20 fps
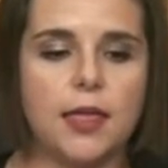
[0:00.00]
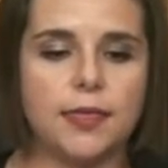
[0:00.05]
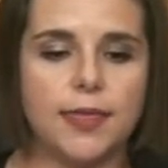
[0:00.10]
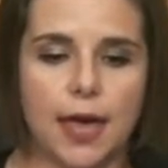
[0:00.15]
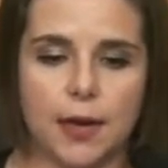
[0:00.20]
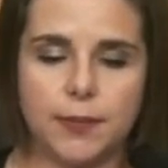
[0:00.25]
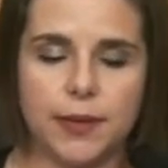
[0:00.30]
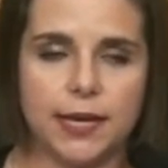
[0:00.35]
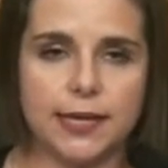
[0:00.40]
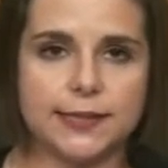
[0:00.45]

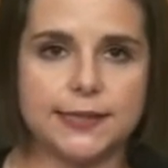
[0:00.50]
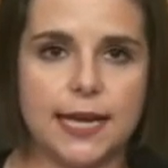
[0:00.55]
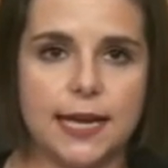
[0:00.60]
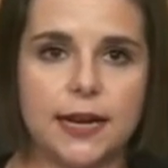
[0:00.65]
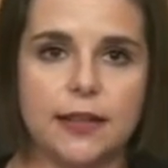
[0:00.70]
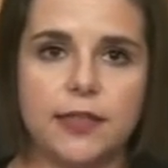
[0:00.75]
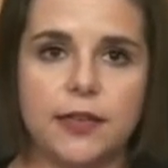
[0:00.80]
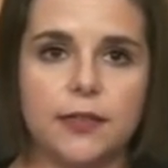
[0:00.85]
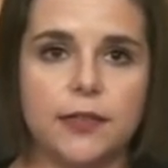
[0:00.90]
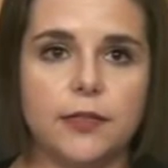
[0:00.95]
That being said,
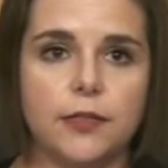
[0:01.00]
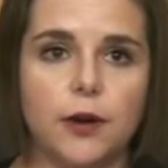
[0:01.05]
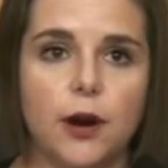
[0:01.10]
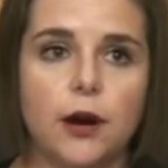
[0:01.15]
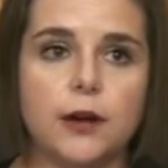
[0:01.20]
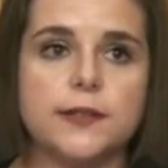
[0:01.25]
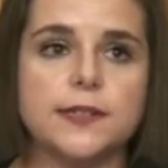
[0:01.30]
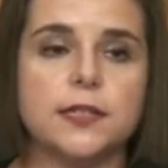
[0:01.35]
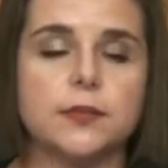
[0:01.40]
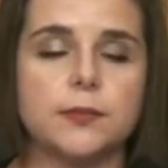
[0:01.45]
I think that
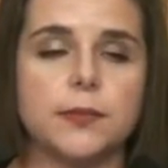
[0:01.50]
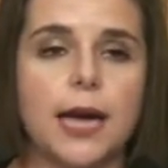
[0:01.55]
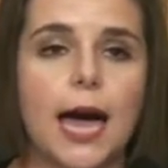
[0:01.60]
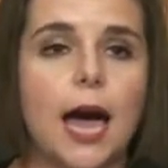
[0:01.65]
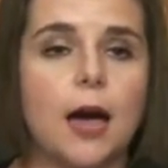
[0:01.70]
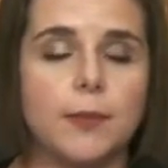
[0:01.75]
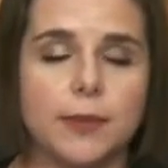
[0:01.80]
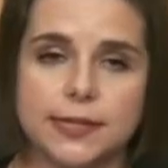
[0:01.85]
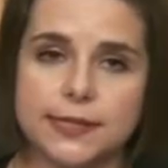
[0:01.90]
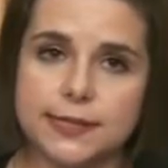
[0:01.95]
there are some
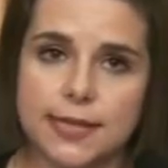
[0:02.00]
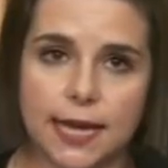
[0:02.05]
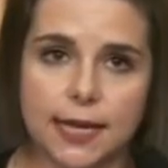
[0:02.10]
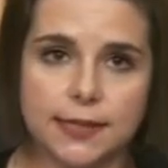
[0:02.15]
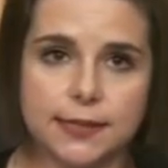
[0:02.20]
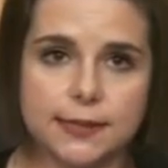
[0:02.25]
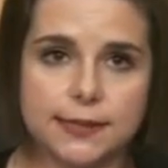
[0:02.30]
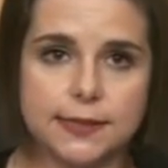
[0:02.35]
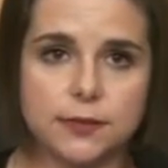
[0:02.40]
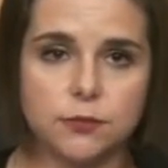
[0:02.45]
common
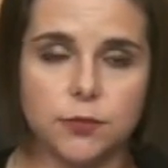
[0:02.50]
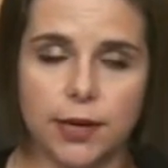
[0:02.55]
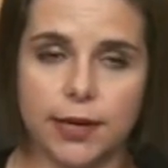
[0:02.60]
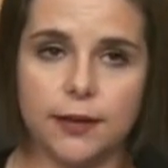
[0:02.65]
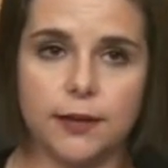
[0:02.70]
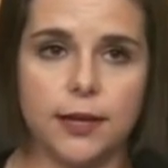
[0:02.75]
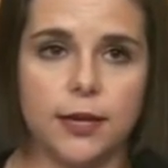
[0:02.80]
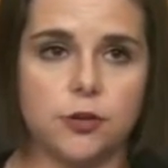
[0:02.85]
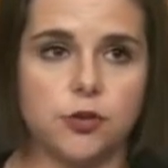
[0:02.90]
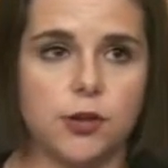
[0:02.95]
sense
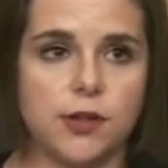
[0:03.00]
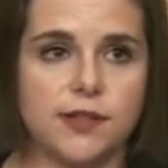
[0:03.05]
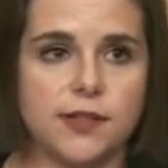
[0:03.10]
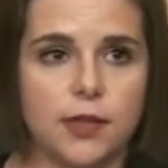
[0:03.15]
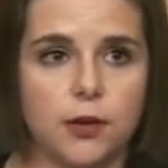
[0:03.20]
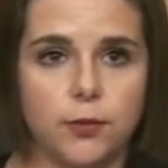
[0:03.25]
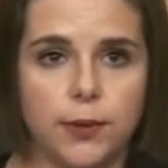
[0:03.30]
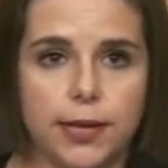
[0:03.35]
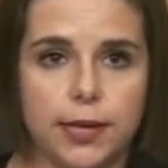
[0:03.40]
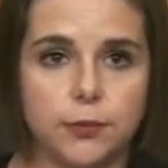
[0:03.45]
regulations
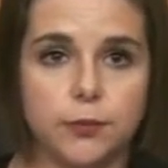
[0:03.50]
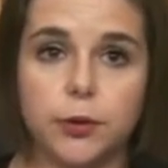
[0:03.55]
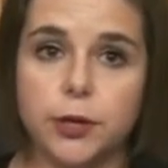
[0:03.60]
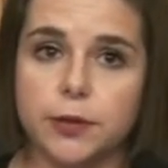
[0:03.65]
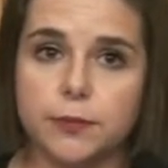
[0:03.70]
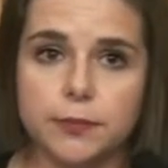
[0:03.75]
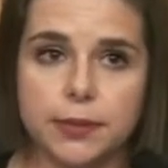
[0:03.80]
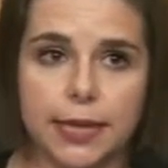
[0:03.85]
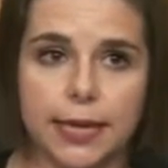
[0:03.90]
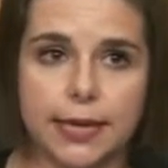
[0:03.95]
that we can put
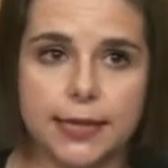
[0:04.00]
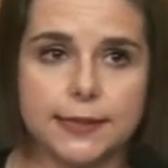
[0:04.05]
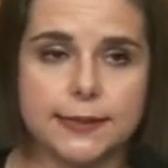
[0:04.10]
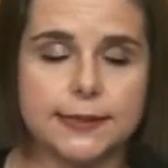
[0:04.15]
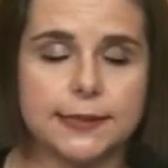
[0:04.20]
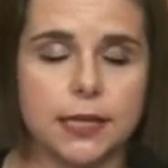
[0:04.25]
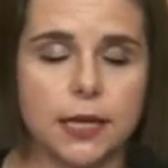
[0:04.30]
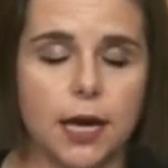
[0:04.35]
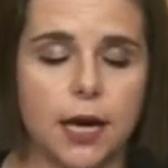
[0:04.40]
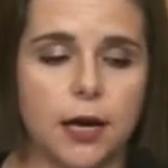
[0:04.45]
in
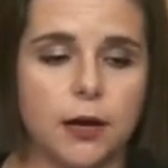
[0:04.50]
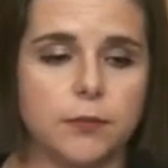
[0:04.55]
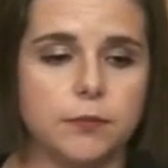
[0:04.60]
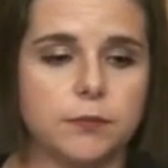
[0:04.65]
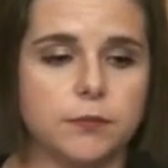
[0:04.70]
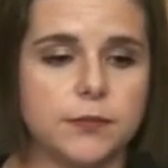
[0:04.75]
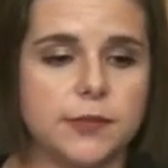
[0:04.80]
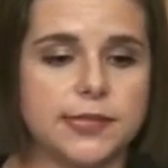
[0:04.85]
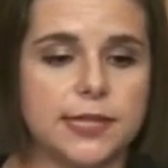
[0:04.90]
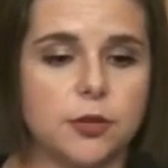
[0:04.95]
place,
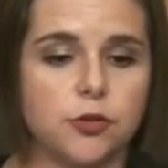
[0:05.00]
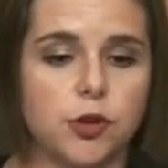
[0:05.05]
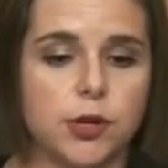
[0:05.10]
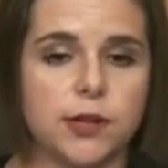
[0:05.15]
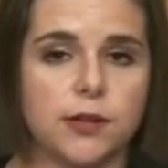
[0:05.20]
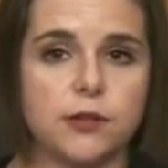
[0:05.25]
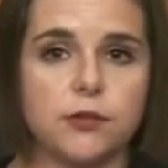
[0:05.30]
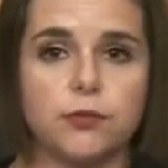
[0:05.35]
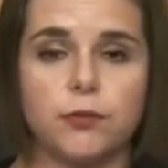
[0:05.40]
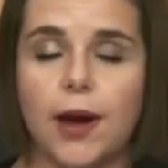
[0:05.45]
um, such
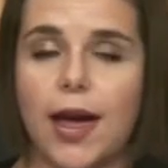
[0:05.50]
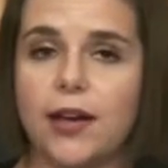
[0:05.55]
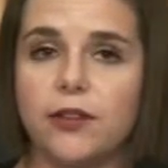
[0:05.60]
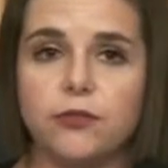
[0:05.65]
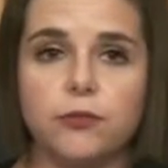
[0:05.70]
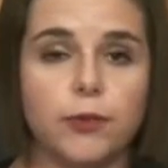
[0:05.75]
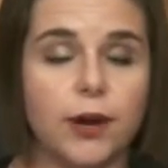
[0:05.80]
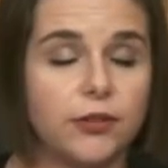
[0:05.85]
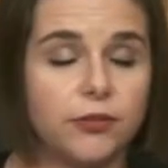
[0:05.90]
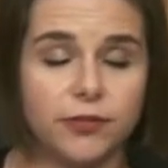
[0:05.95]
as
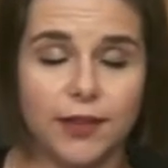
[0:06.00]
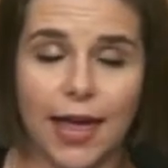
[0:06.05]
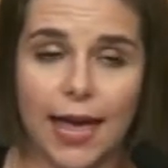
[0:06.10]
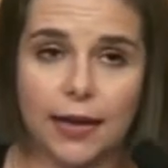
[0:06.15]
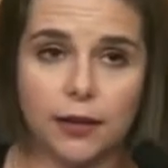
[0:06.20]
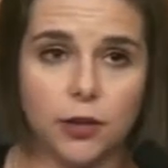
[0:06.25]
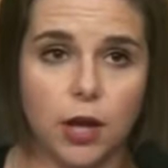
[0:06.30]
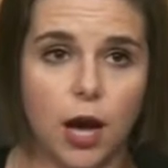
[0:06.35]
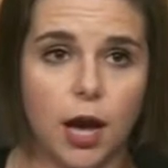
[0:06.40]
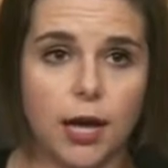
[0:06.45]
red
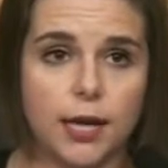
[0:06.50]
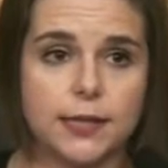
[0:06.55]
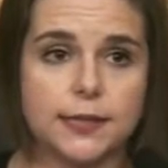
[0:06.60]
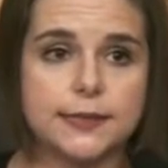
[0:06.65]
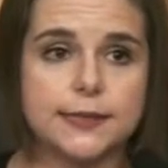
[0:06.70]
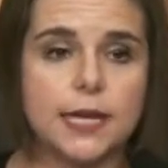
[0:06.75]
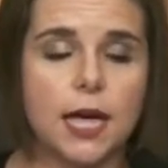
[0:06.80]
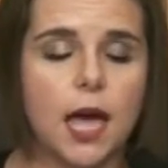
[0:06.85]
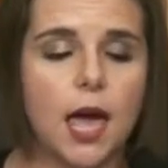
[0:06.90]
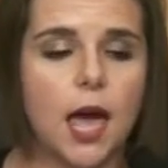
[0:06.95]
flag
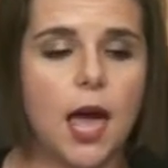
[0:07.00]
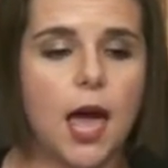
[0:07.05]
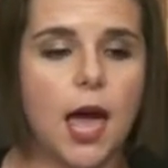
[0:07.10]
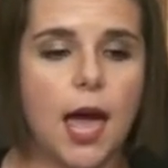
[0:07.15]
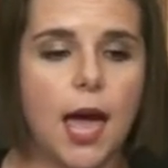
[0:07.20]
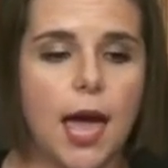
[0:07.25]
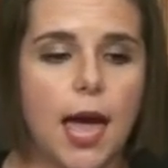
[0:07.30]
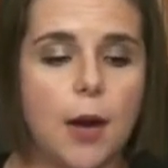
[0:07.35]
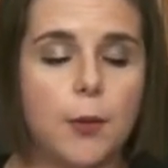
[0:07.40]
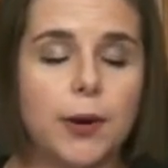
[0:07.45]
laws.
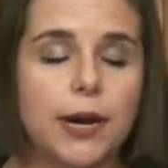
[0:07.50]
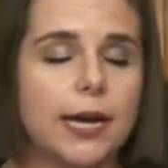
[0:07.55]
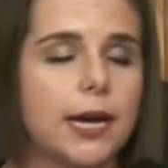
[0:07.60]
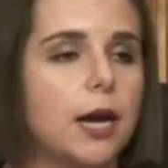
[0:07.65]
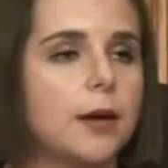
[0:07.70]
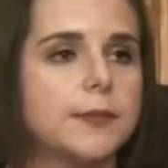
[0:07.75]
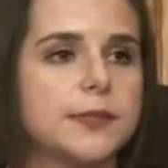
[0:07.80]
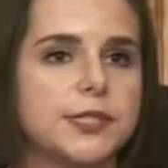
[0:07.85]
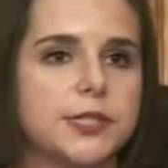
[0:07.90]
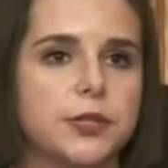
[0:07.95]
And when it
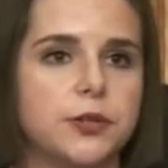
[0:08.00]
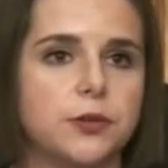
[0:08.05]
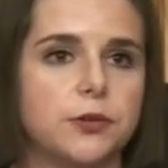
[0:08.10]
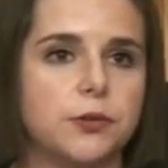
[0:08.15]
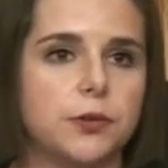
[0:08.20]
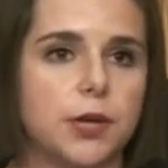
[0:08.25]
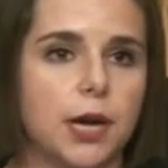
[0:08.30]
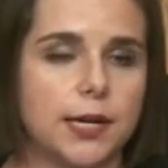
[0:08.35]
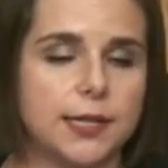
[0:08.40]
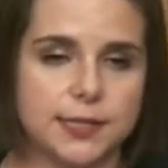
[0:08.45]
comes
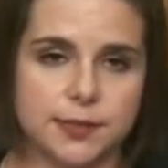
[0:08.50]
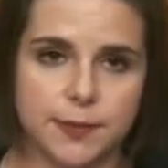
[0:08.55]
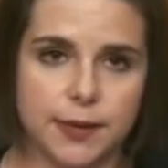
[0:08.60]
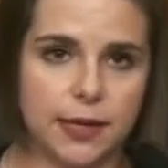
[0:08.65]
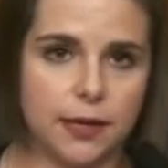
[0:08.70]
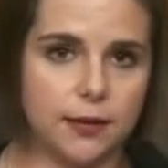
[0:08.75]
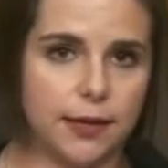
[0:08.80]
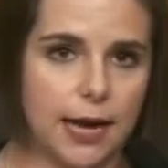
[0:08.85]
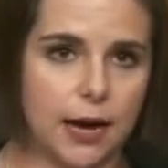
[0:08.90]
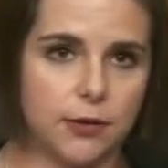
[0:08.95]
to guns
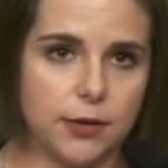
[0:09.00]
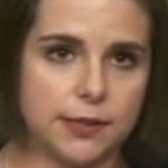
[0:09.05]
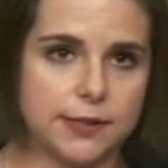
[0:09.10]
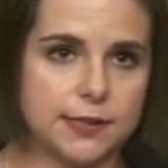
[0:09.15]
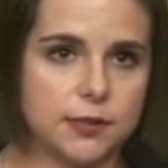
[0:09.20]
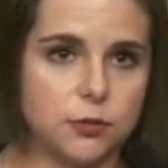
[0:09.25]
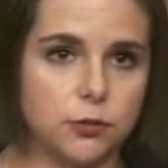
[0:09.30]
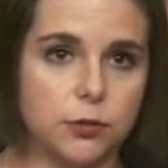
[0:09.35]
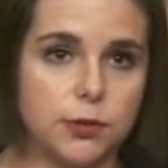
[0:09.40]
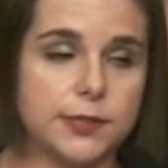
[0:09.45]
being allowed in
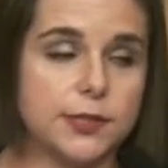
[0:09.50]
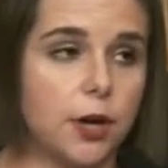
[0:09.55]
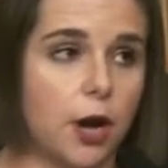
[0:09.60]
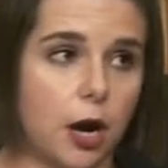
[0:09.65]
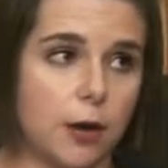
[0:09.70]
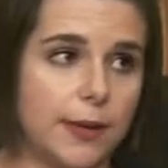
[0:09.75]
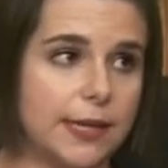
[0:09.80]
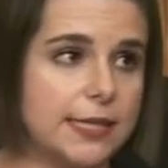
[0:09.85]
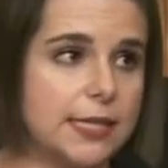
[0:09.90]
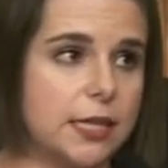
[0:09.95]
schools or
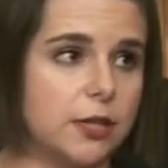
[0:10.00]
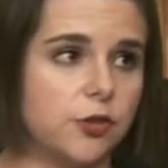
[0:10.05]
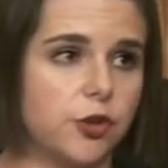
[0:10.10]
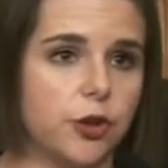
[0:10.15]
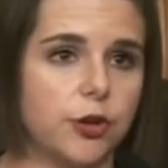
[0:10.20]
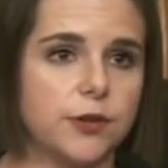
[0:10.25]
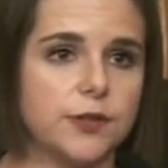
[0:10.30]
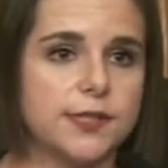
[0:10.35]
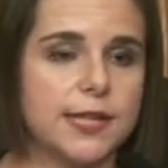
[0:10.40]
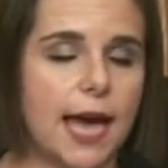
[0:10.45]
arming
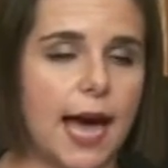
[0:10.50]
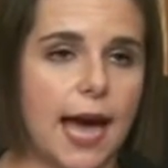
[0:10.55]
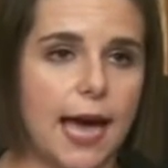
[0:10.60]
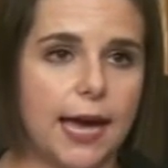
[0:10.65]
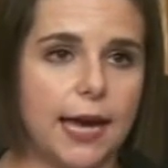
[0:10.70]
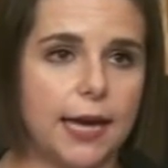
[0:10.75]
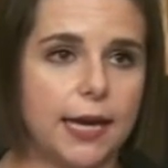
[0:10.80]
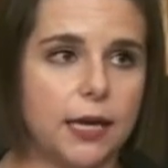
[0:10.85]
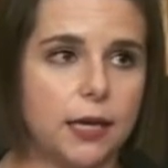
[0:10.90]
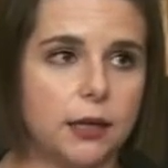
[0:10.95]
teachers,
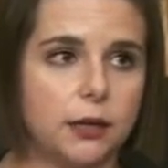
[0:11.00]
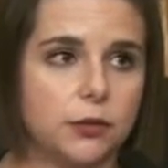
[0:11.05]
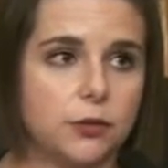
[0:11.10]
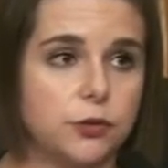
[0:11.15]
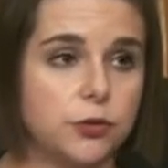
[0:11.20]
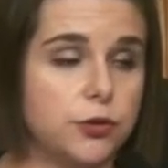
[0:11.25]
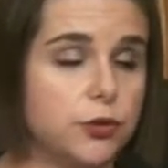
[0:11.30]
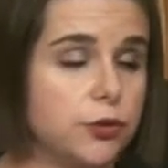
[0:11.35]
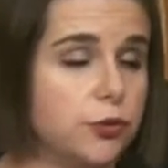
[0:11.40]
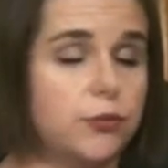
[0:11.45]
I
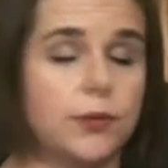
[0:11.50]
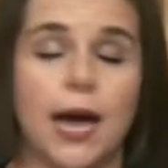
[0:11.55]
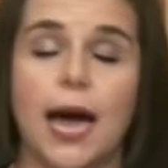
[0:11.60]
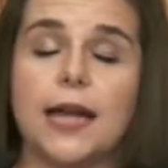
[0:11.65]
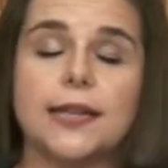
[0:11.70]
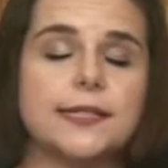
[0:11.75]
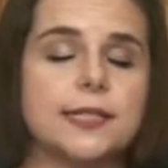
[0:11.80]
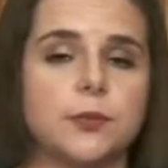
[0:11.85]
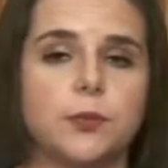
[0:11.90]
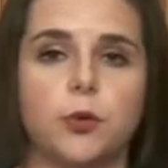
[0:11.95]
do
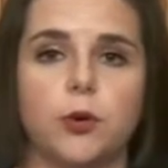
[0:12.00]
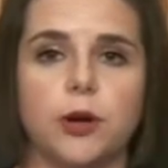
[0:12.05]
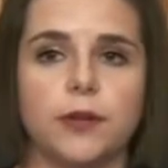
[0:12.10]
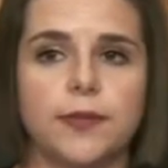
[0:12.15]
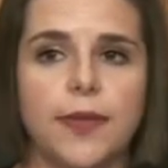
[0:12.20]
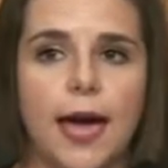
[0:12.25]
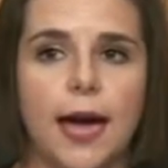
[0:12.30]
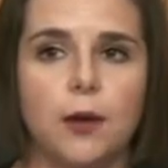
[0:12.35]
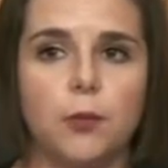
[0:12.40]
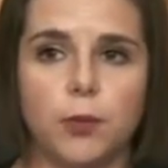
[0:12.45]
not support
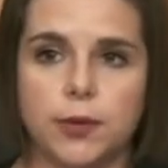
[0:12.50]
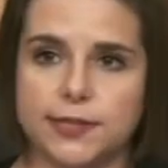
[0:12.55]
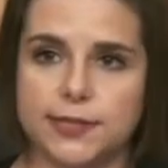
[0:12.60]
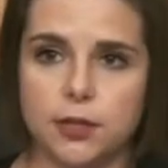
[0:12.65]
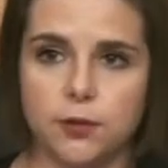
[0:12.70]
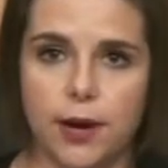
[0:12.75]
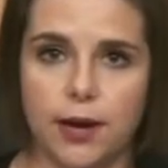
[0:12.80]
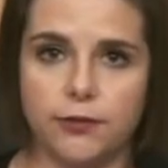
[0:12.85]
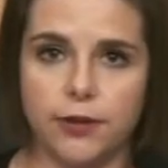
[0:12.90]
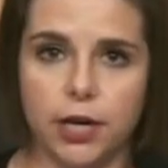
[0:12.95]
that
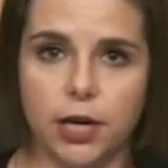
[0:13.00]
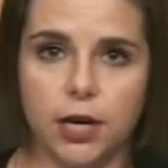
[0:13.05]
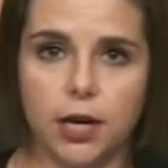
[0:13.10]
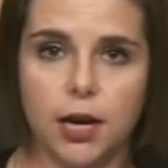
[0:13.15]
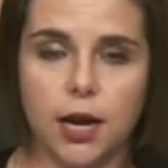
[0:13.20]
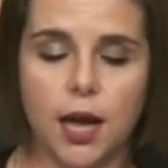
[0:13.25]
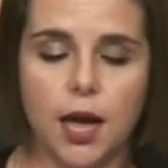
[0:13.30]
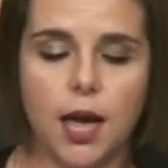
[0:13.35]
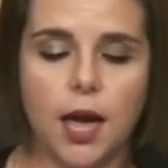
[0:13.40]
whatsoever.